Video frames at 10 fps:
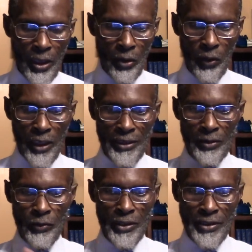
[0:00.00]
what
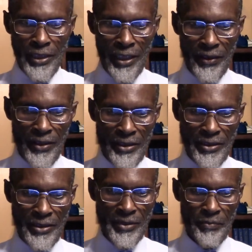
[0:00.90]
did we say
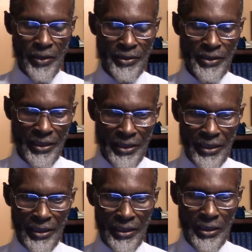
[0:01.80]
this
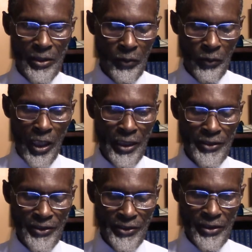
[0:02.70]
proceeding
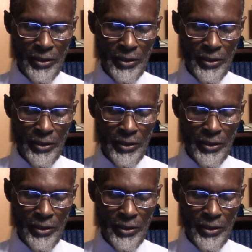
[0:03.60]
was?